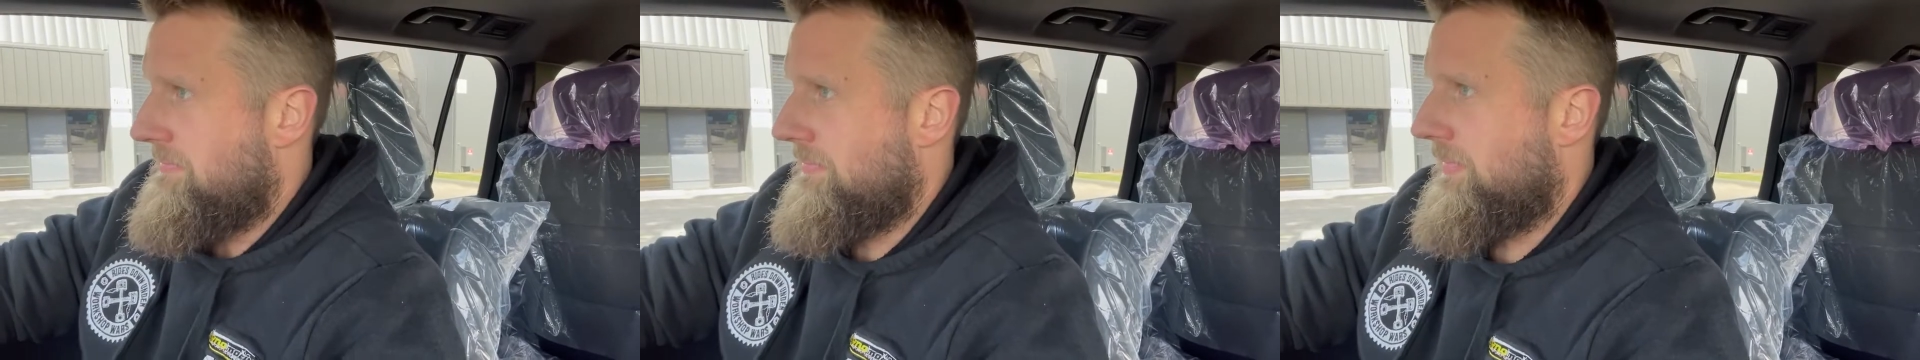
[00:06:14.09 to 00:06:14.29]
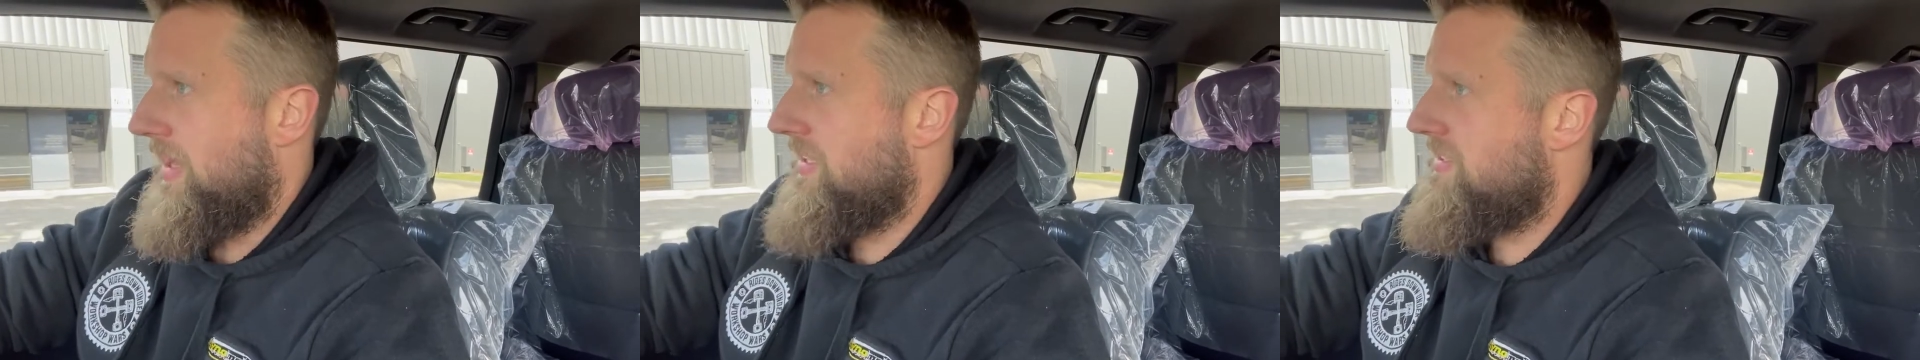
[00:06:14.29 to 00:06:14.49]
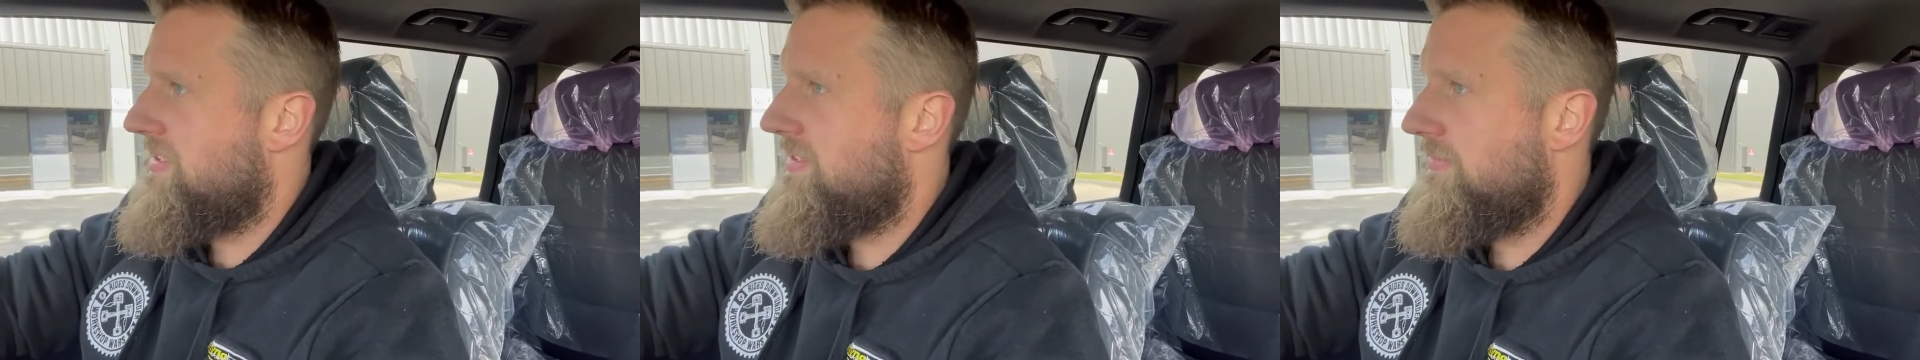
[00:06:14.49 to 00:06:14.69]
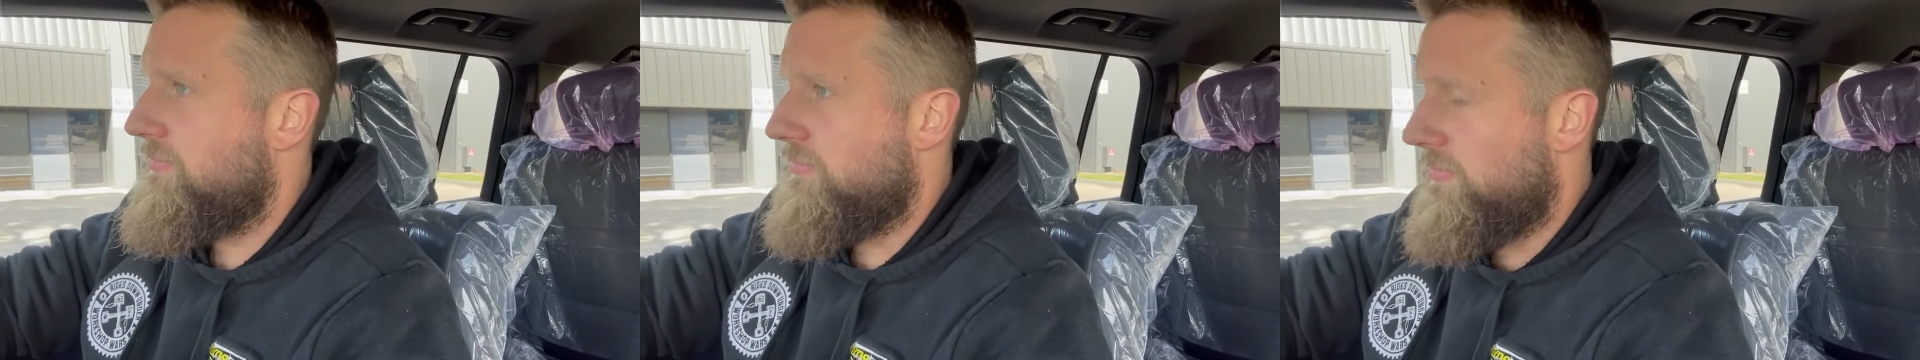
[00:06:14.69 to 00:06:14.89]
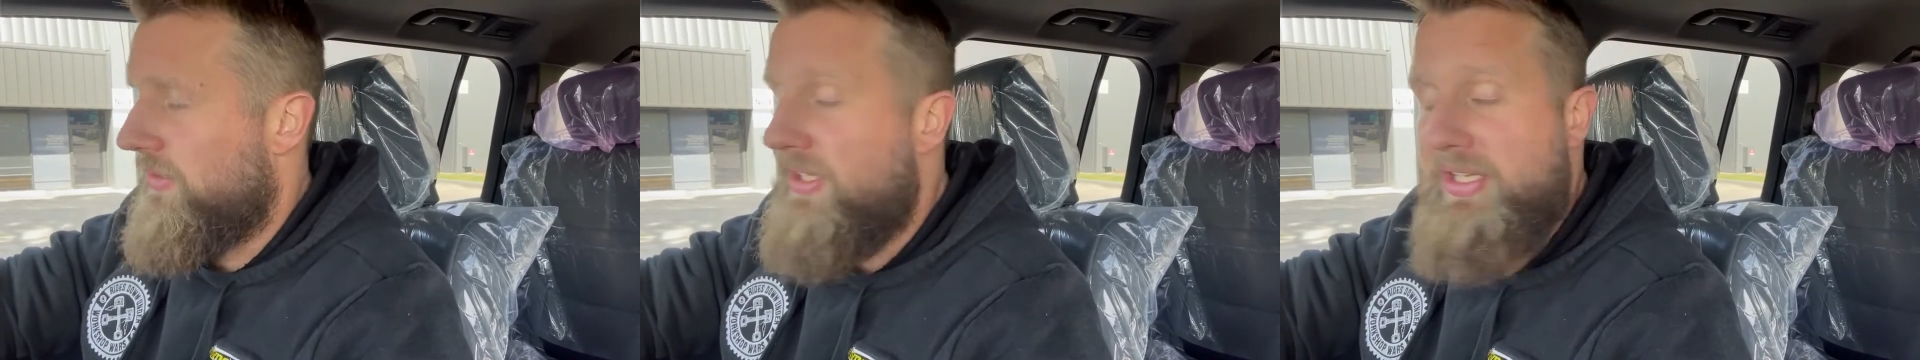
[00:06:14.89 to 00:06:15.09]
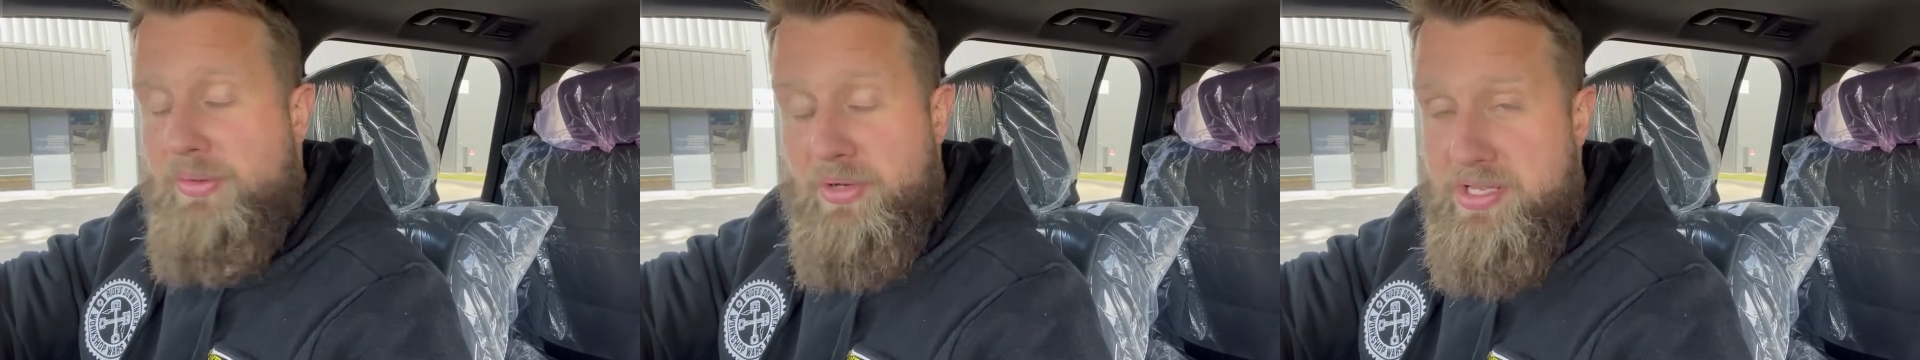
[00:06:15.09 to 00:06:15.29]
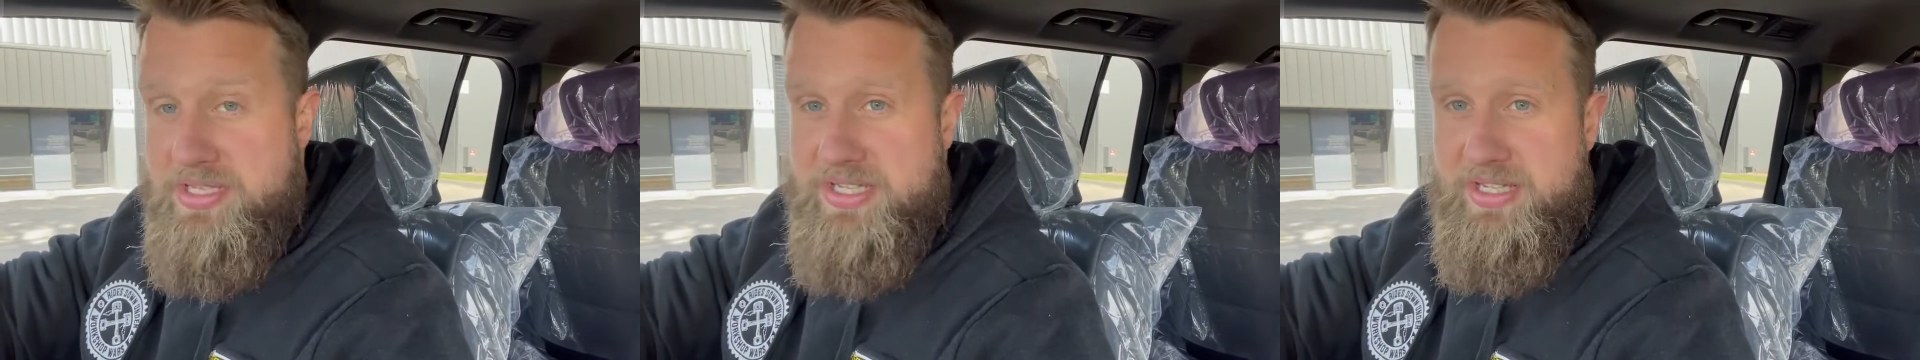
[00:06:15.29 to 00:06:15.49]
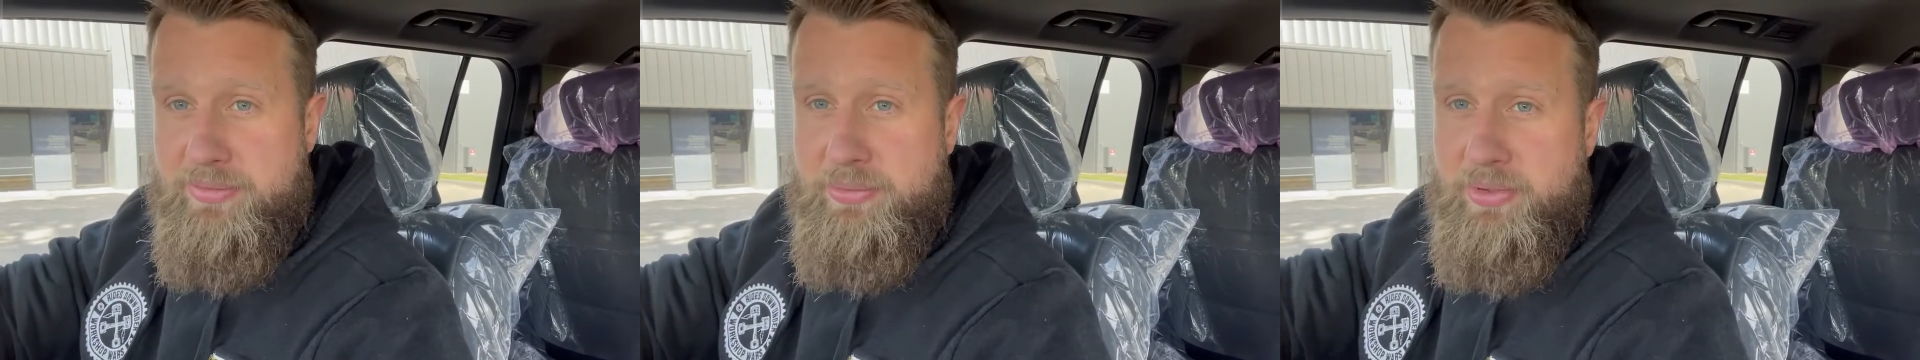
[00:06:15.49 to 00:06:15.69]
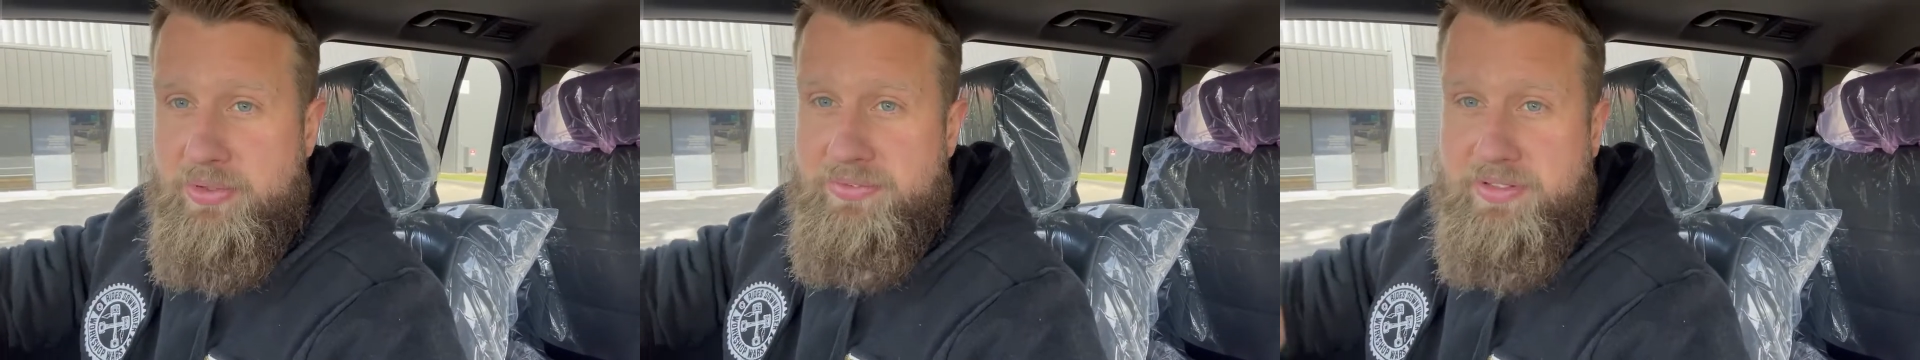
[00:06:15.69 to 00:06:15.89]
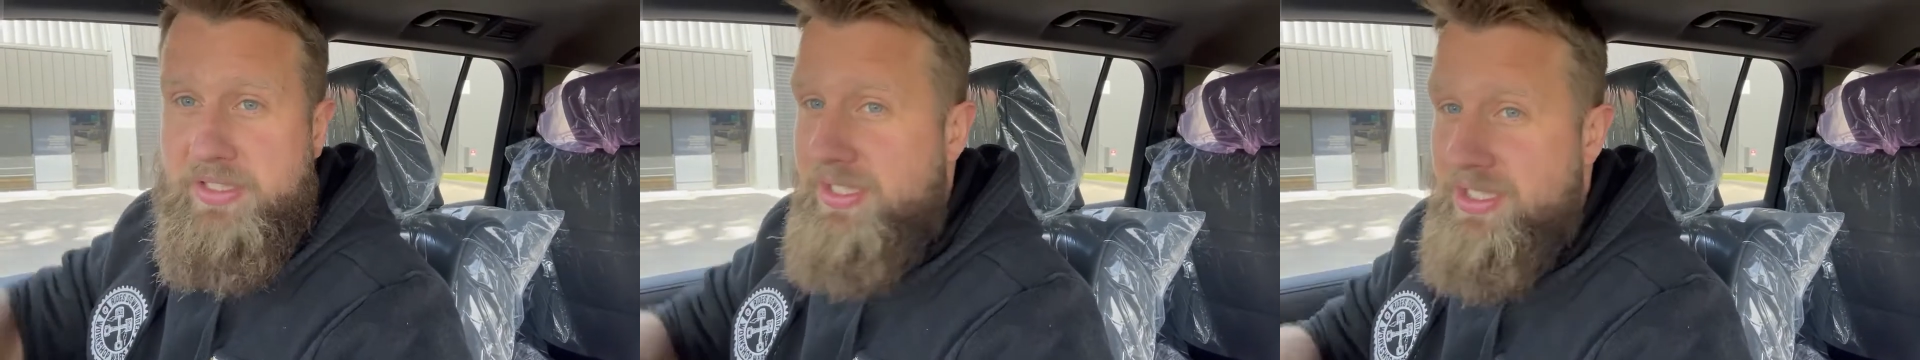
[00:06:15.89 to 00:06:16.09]
it's really quite soundproof
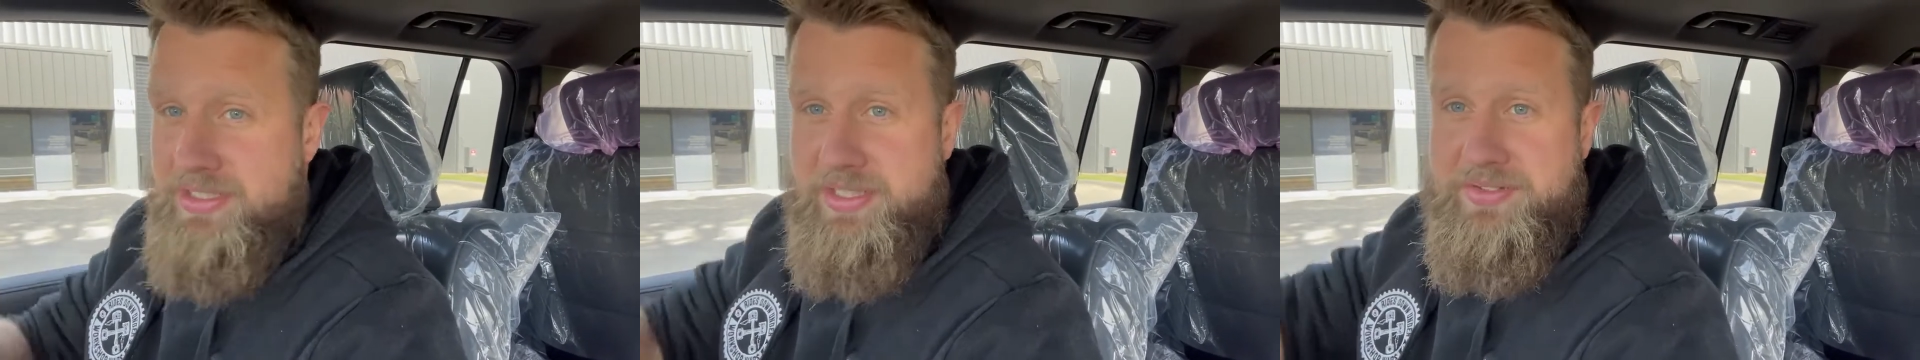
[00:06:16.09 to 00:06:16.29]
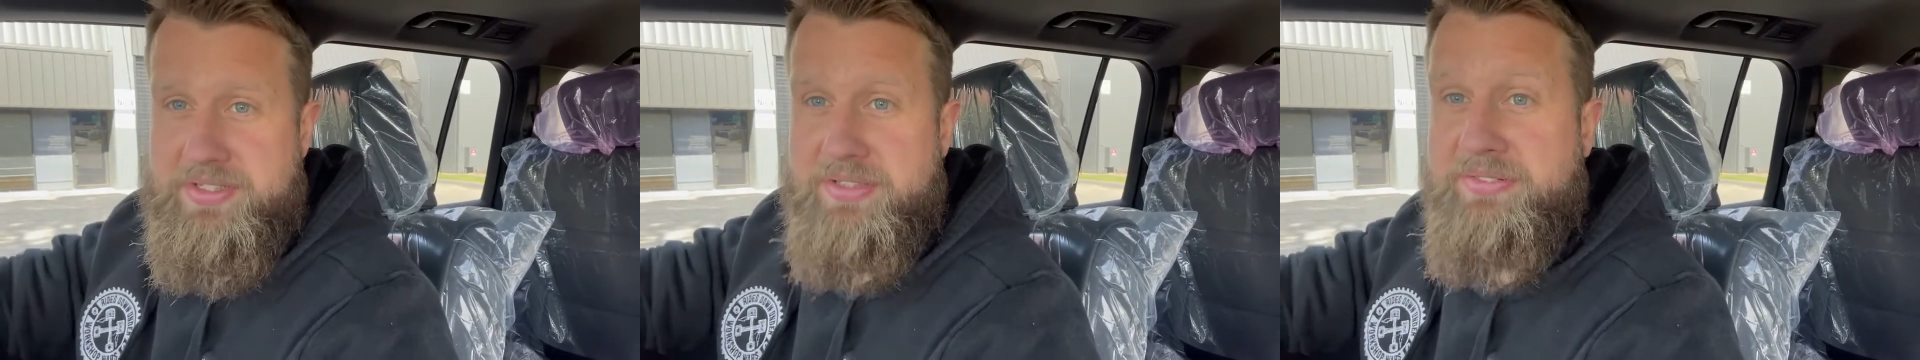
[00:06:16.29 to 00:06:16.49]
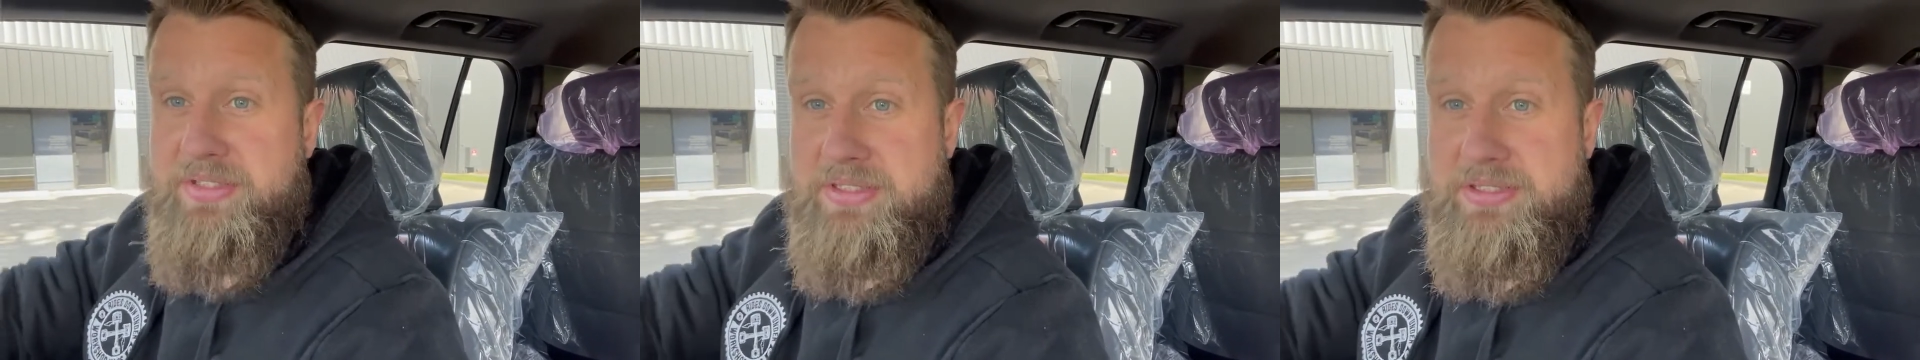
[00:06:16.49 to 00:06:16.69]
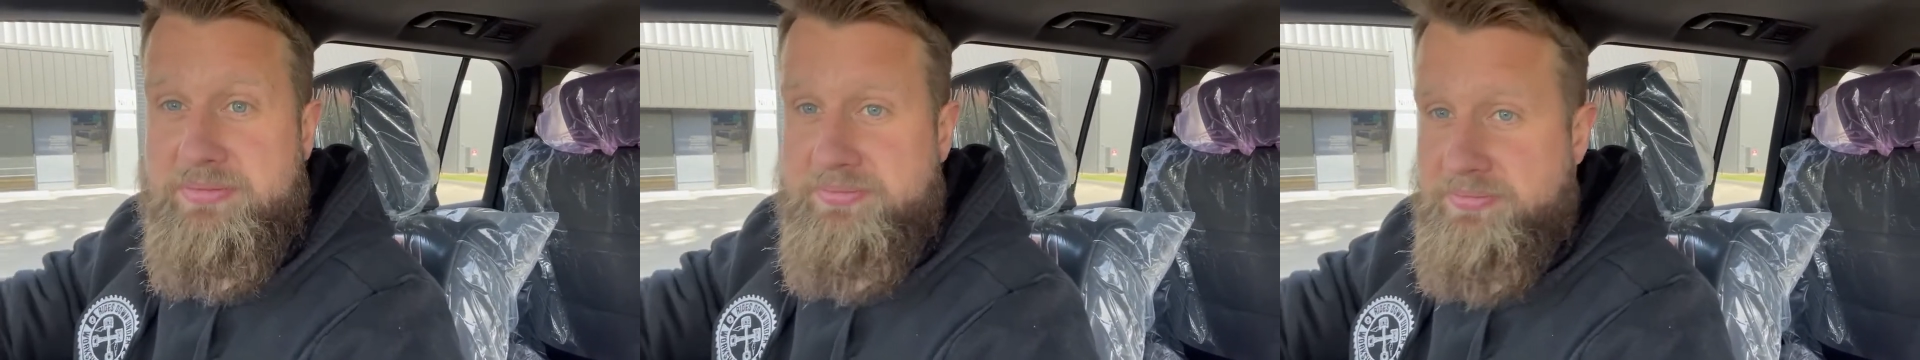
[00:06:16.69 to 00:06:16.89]
and you can't tell the difference.